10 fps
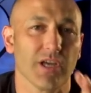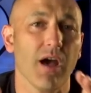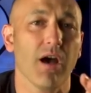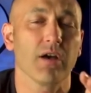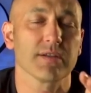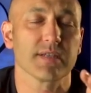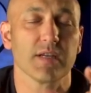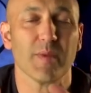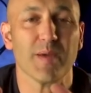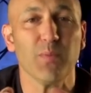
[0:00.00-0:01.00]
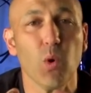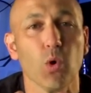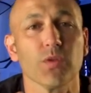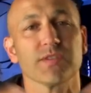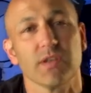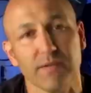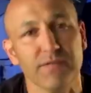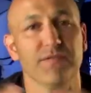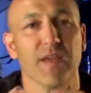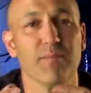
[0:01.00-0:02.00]
card is going to be important so you can
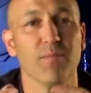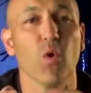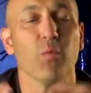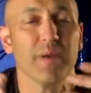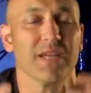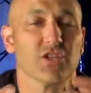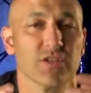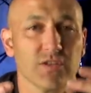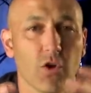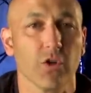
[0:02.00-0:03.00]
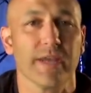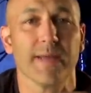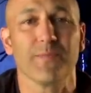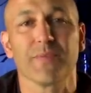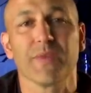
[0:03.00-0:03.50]
fit more pictures on it.